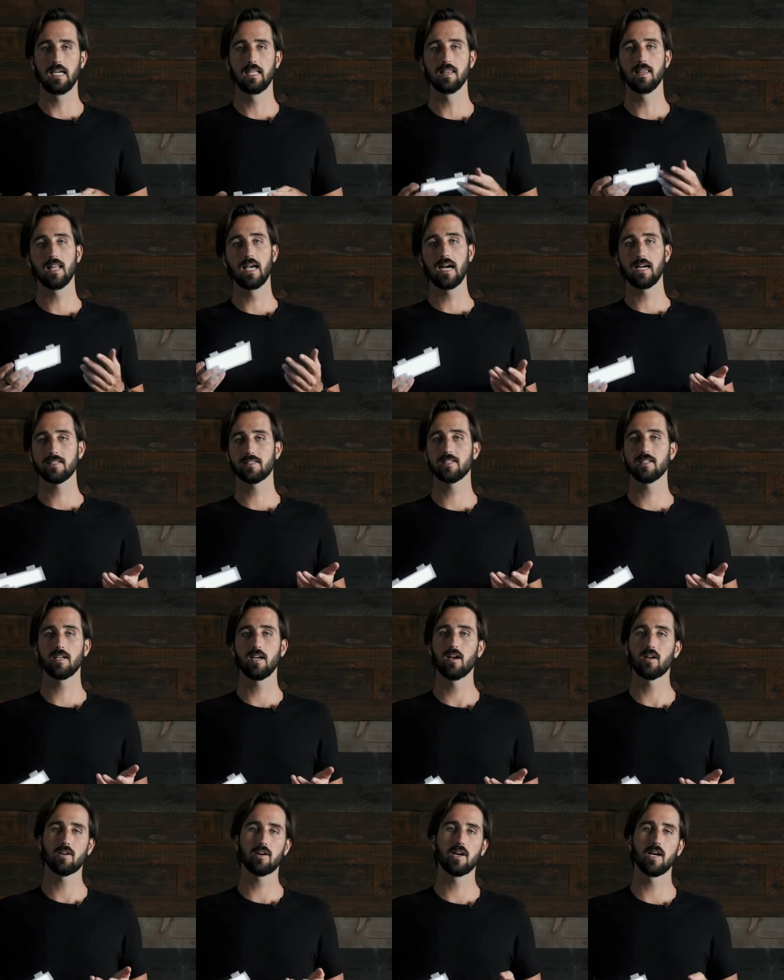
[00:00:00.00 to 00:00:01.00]
And lastly,
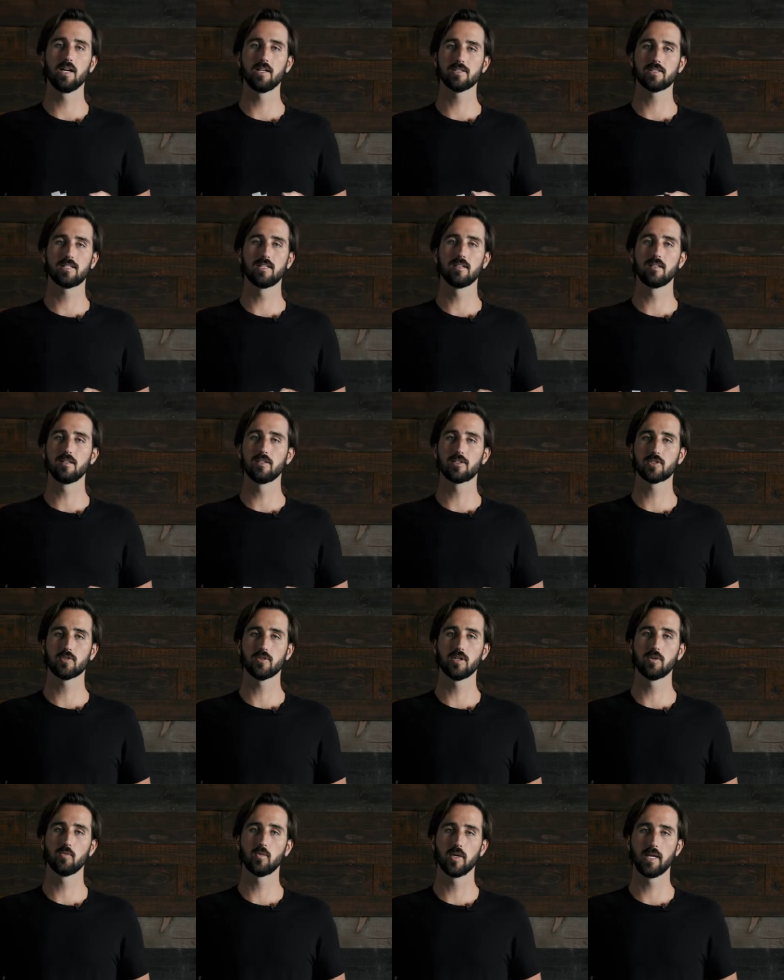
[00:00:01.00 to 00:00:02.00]
on our LCD
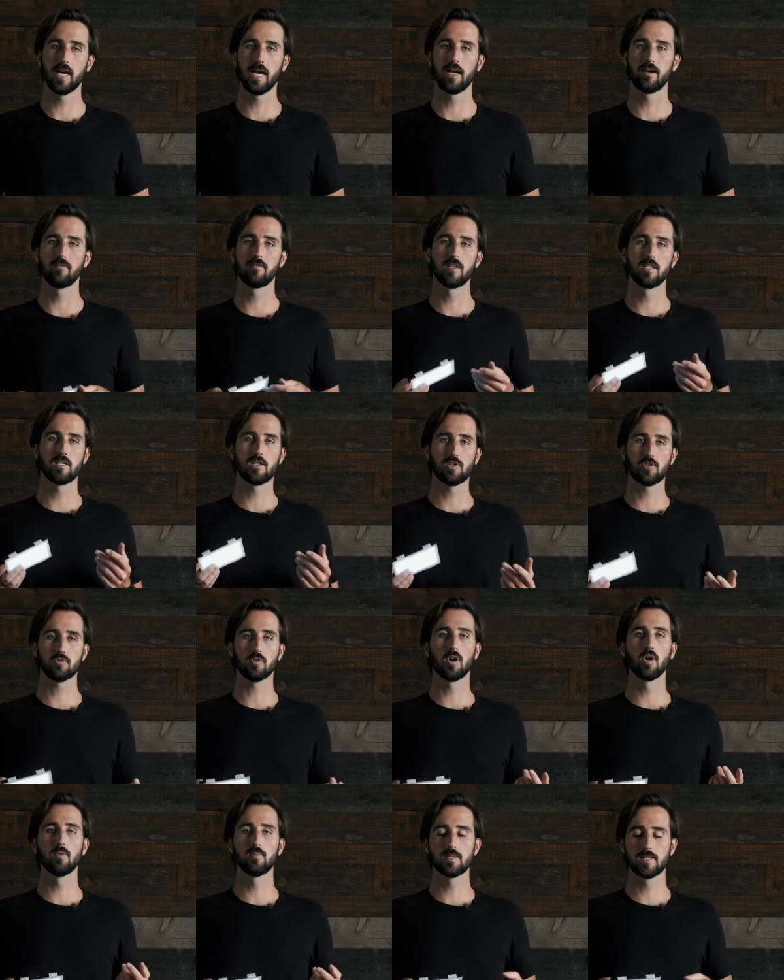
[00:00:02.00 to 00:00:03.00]
screen, we have the
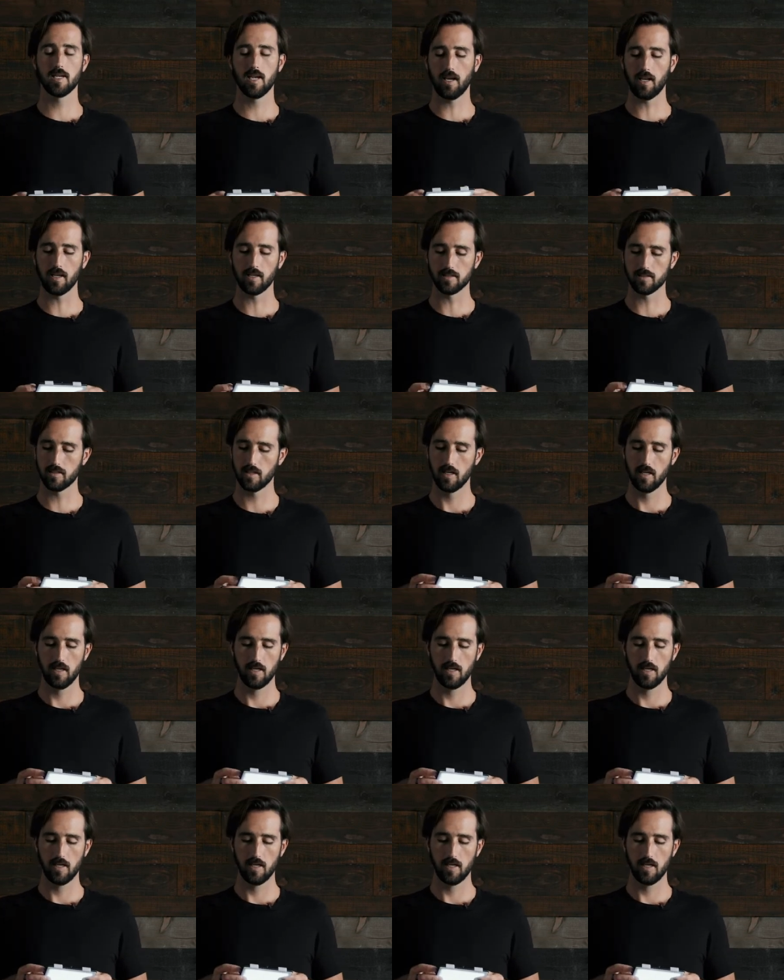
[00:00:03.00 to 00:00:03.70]
strobe settings.